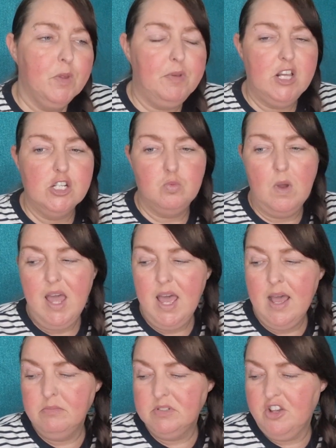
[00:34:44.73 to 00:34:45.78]
Because what
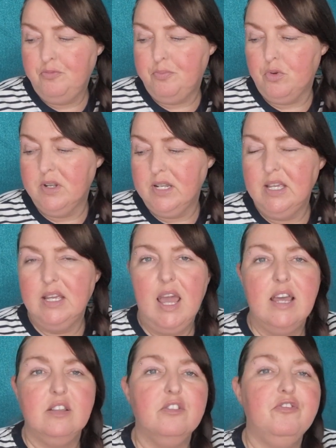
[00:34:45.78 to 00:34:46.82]
happens if Bronte
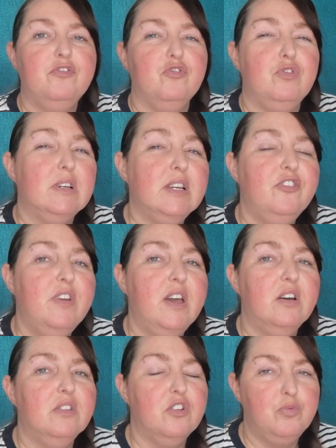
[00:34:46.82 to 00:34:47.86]
had really
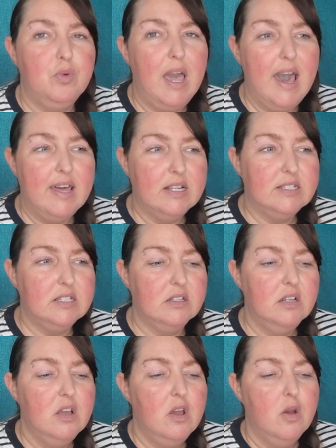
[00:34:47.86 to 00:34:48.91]
fell in love with
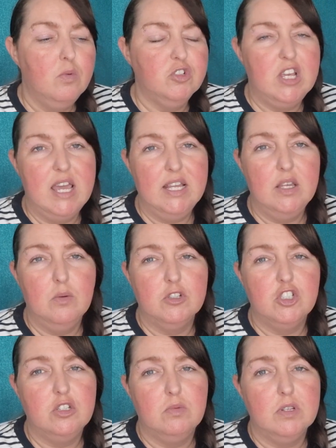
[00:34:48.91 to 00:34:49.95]
Harrison, which I think it
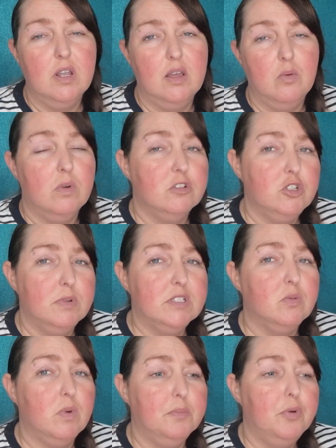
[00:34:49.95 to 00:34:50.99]
was she
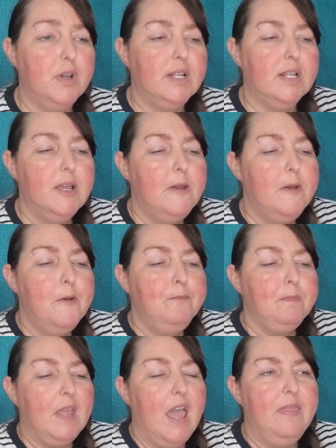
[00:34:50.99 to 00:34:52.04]
was at one point,
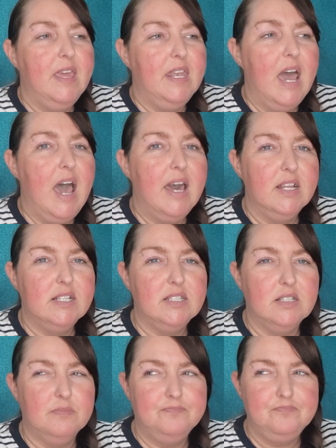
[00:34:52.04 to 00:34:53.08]
And then
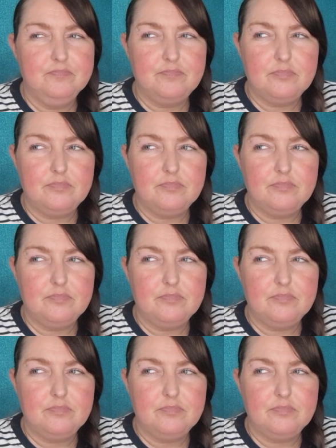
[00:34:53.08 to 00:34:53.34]
Harrison